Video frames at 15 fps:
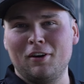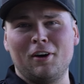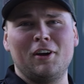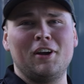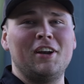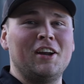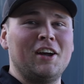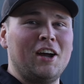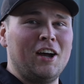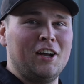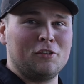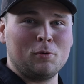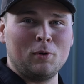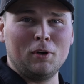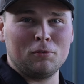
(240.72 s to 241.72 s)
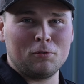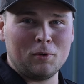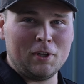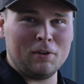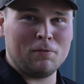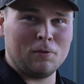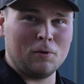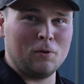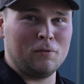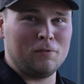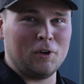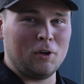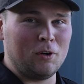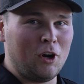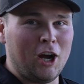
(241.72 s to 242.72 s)
are an 12-24
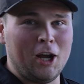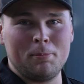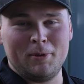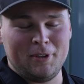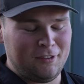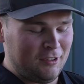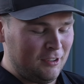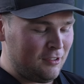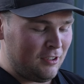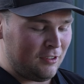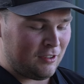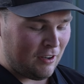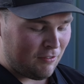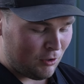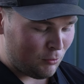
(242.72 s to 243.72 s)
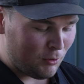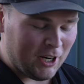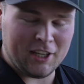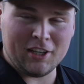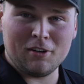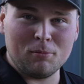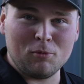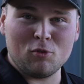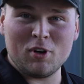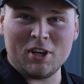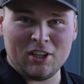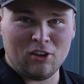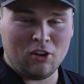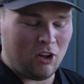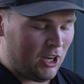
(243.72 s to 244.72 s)
volt IP67 rated
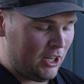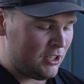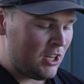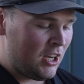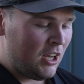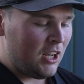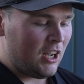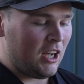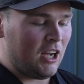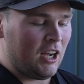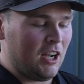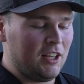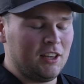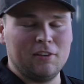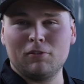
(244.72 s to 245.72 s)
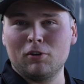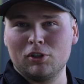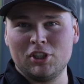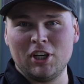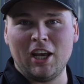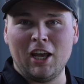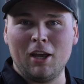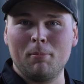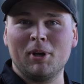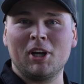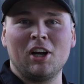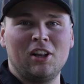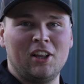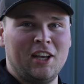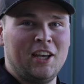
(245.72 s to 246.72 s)
marine light. They've got your amber
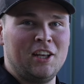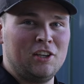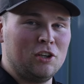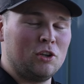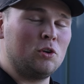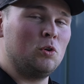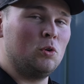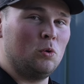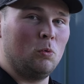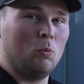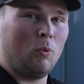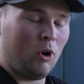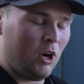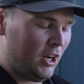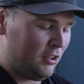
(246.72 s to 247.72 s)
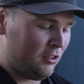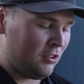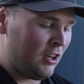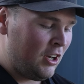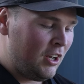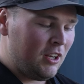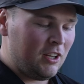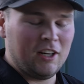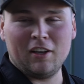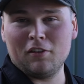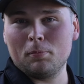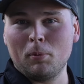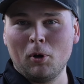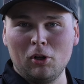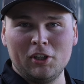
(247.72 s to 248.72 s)
color and your cool white. It has
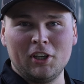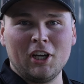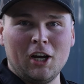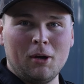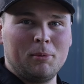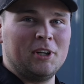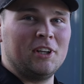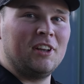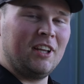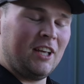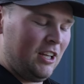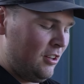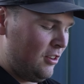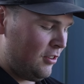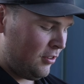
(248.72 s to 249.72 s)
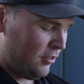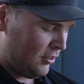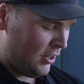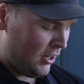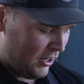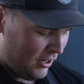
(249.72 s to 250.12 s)
a polycarbonate lens.